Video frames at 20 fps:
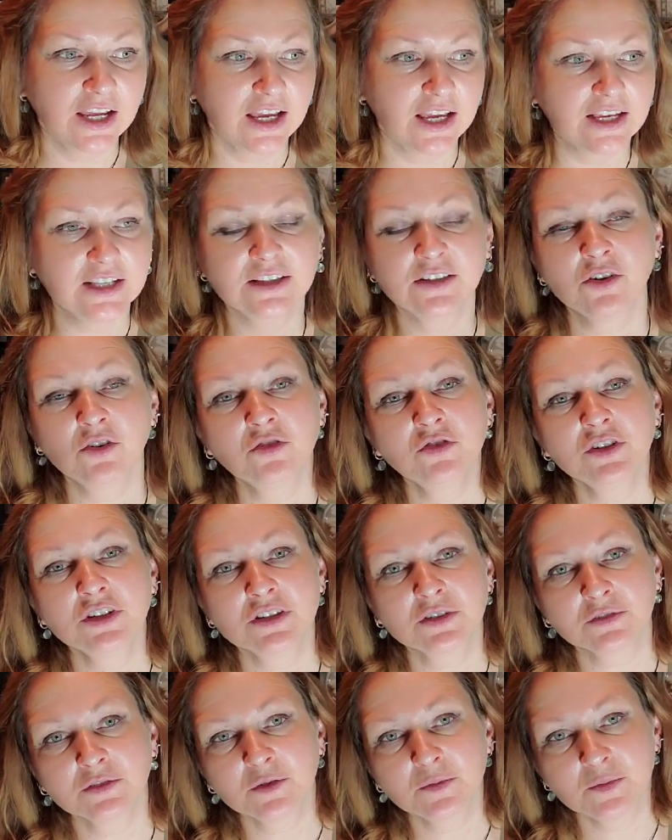It's always
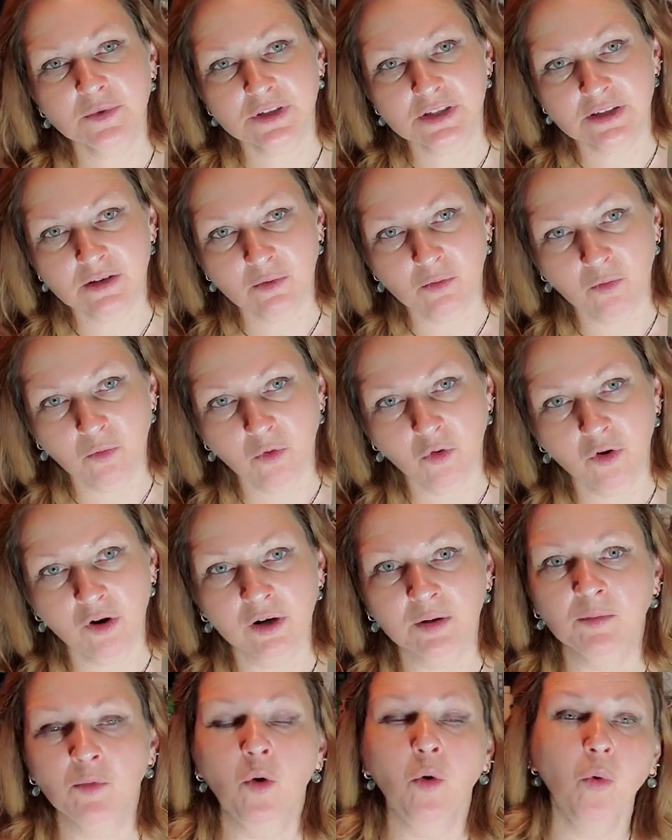will be some
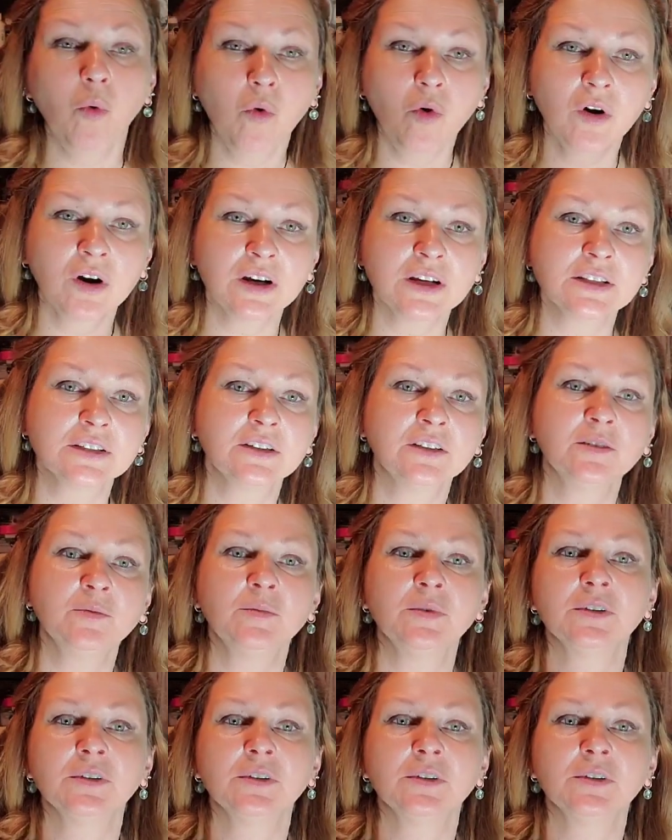warm, or it's going to be